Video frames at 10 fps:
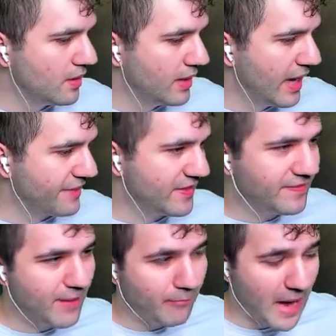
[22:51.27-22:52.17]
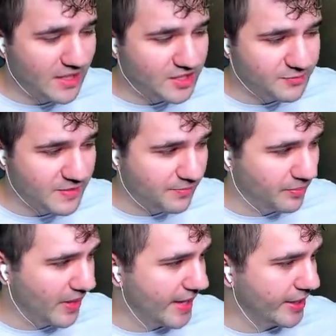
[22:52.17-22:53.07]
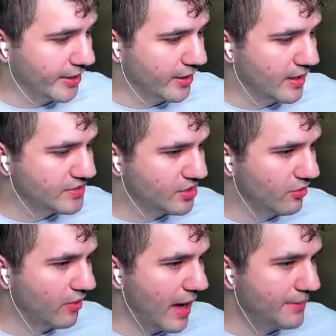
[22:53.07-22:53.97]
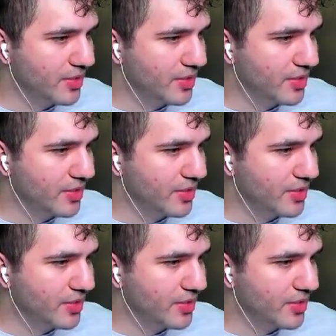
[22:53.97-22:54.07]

I think that might just be the play here. So I'm going to